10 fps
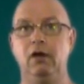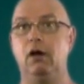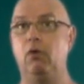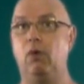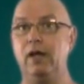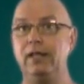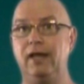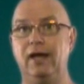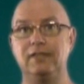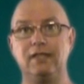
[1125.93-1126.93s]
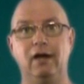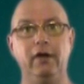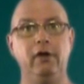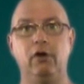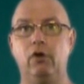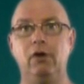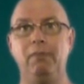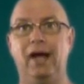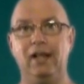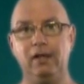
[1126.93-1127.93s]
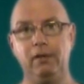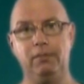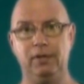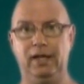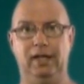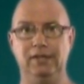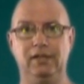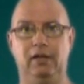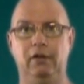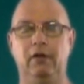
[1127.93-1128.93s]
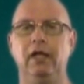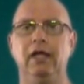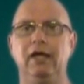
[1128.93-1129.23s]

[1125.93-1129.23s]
a white cast iron, or a malleable cast iron?